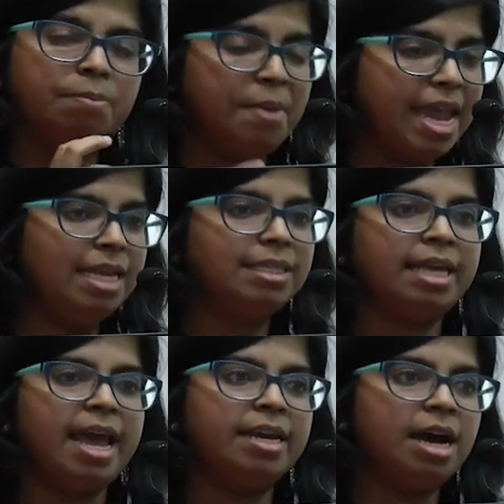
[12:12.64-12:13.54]
maize
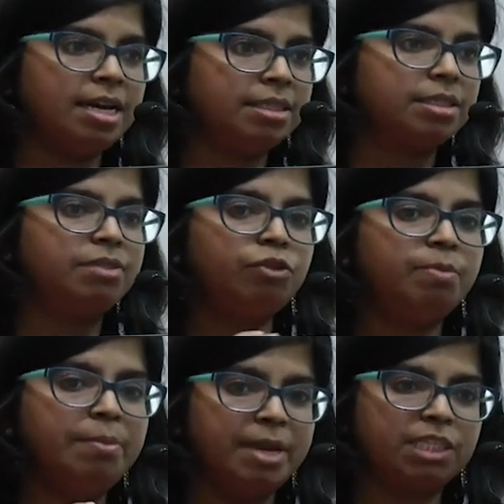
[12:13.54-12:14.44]
and husks would
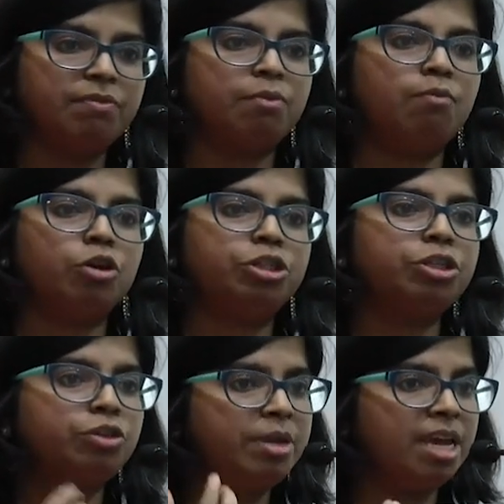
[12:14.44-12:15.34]
be mixed with
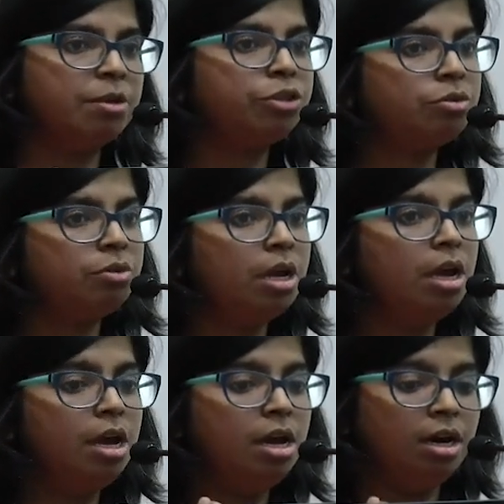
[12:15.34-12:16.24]
water to be able to
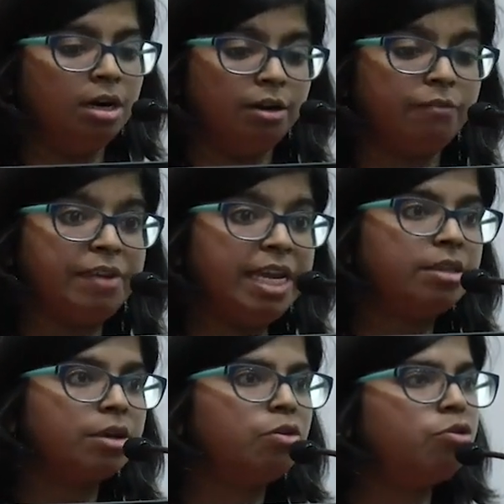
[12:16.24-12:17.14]

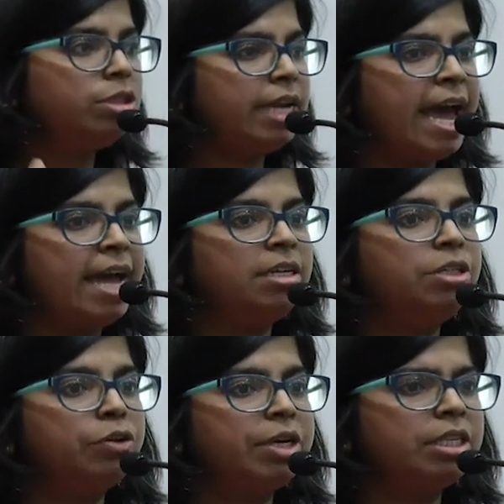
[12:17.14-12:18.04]
feed the goats,
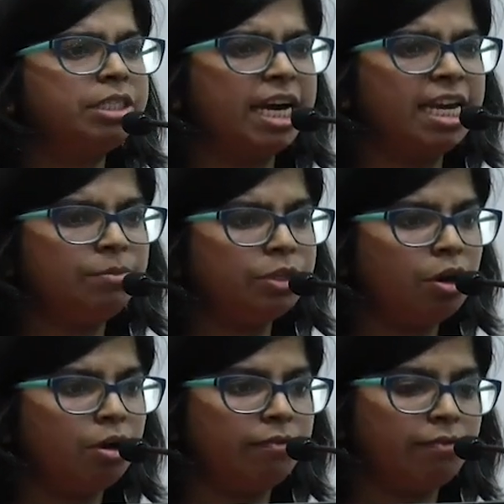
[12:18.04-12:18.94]
and during the times
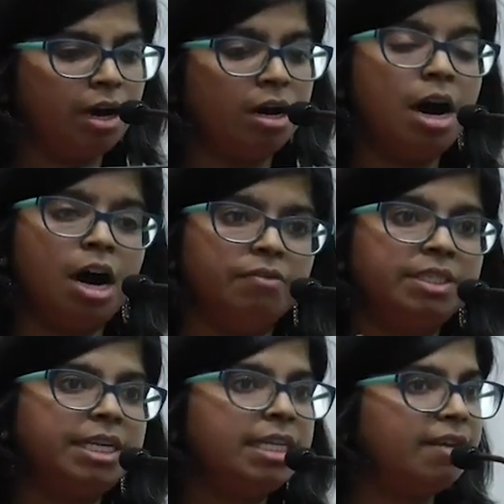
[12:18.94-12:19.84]
of
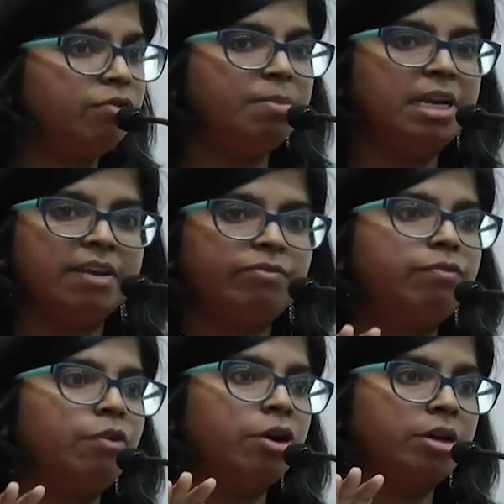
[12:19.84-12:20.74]
harvesting, they would be left
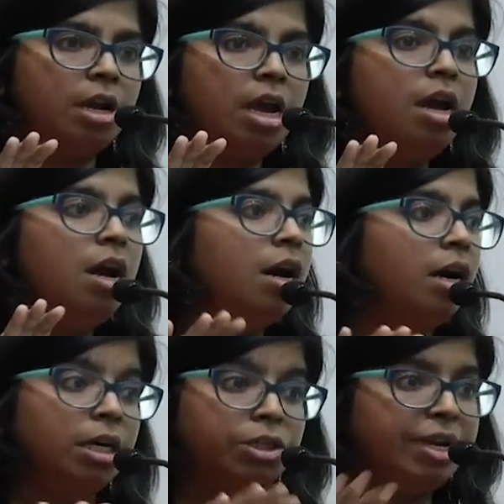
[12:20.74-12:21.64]
for
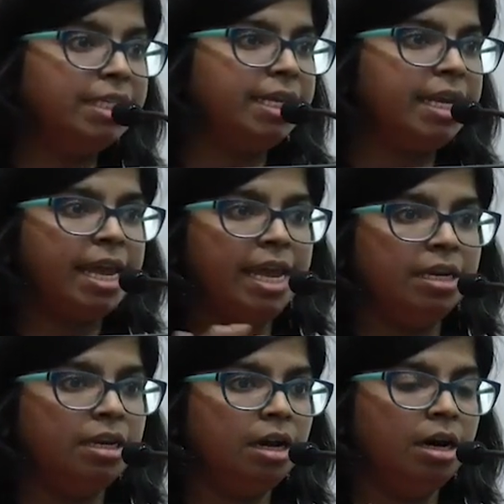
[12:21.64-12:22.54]
grazing
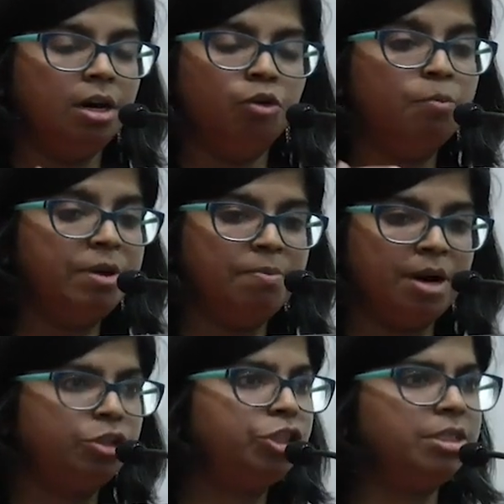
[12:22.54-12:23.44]
in open
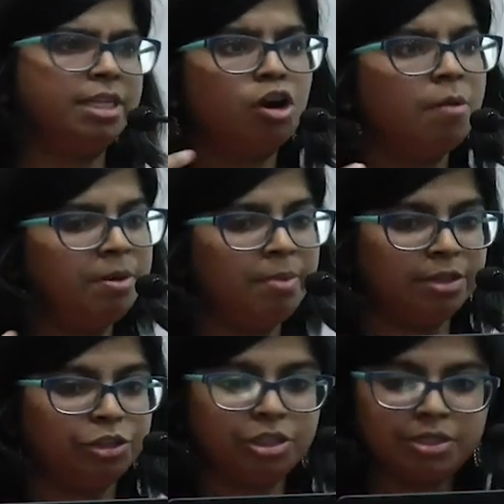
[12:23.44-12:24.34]
pastures, in common
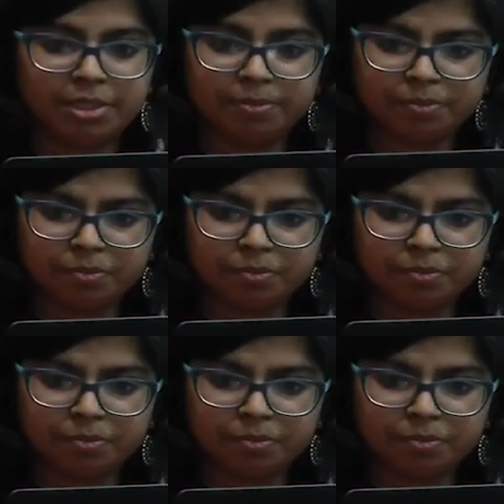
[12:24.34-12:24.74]
pastures.